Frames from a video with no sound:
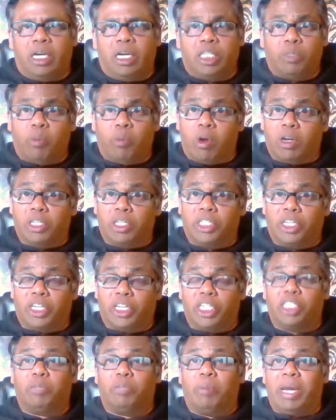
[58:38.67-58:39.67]
smaller
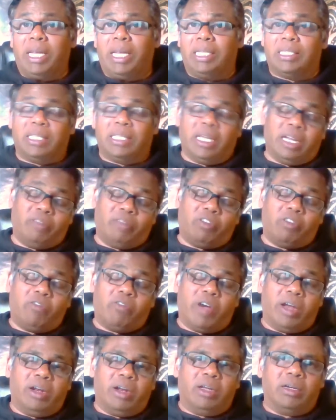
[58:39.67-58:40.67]
cities means that if you
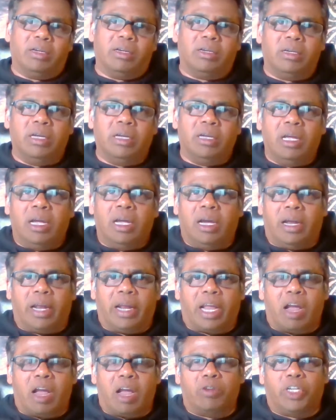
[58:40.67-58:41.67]
find an
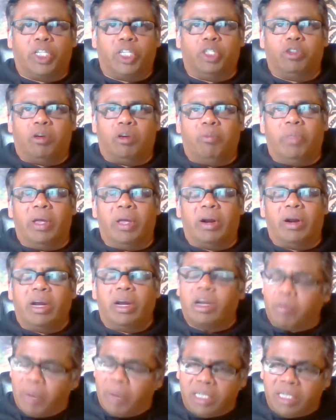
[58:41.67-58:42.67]
accounting job there,
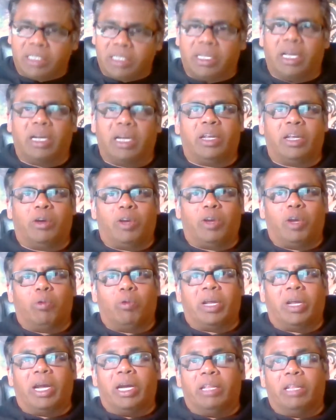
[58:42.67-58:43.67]
it means that you
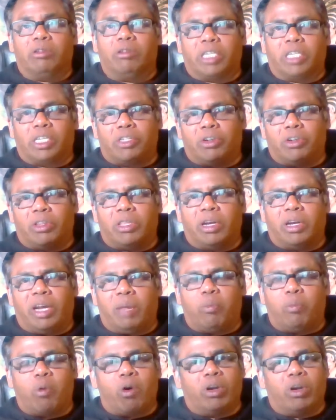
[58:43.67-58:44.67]
will get those extra
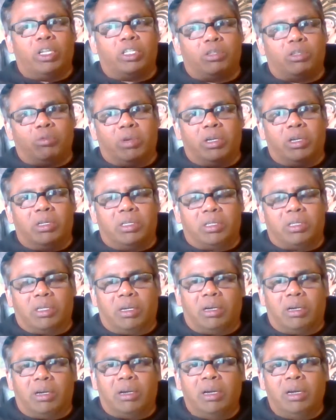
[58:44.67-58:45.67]
30 points towards
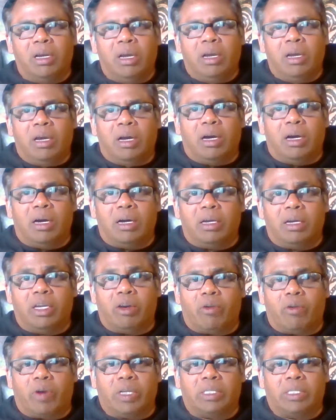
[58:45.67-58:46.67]

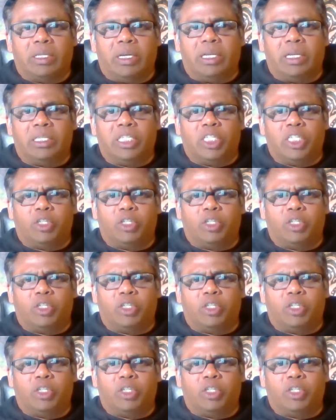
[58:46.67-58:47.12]
your residency.